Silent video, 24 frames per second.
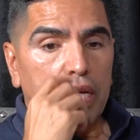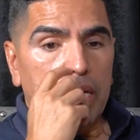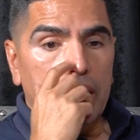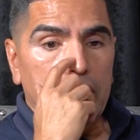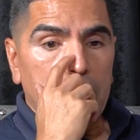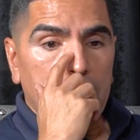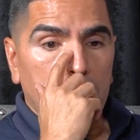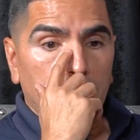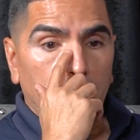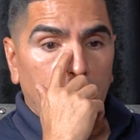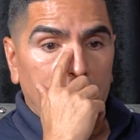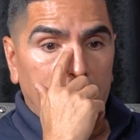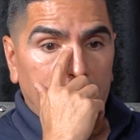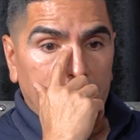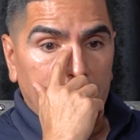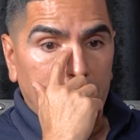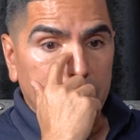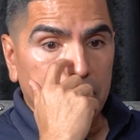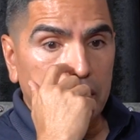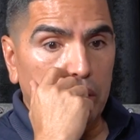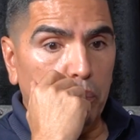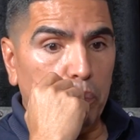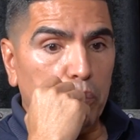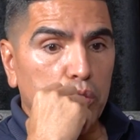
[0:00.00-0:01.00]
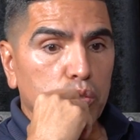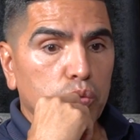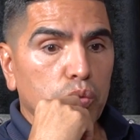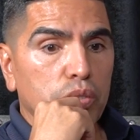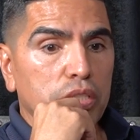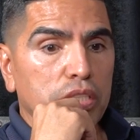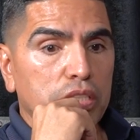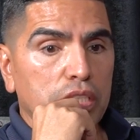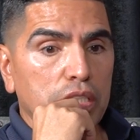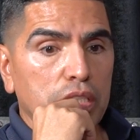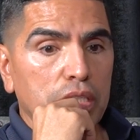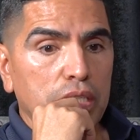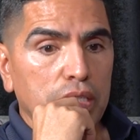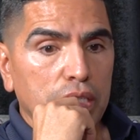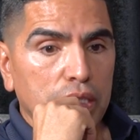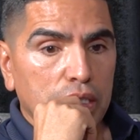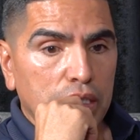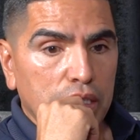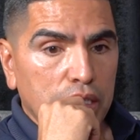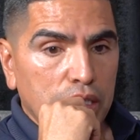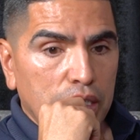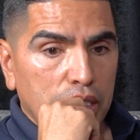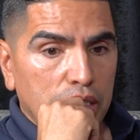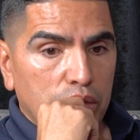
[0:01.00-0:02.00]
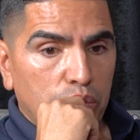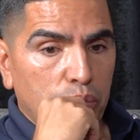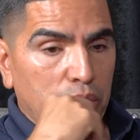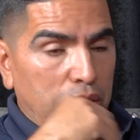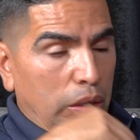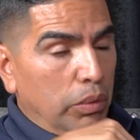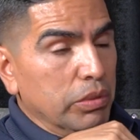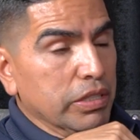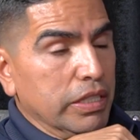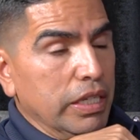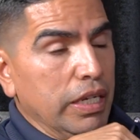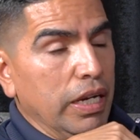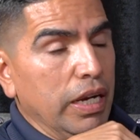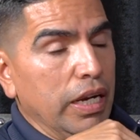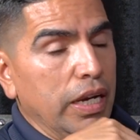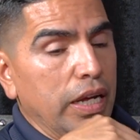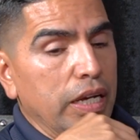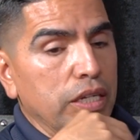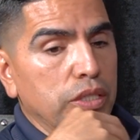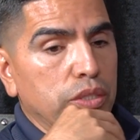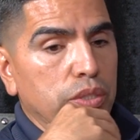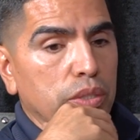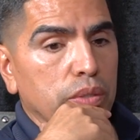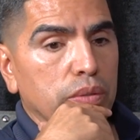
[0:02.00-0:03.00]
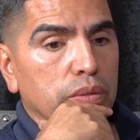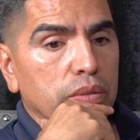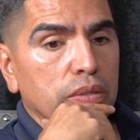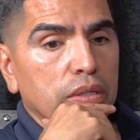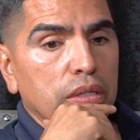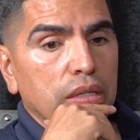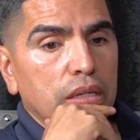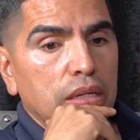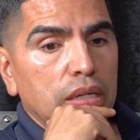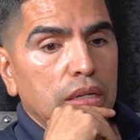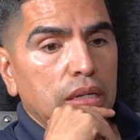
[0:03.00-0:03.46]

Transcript: And when I got the opportunity, when I was in LA too,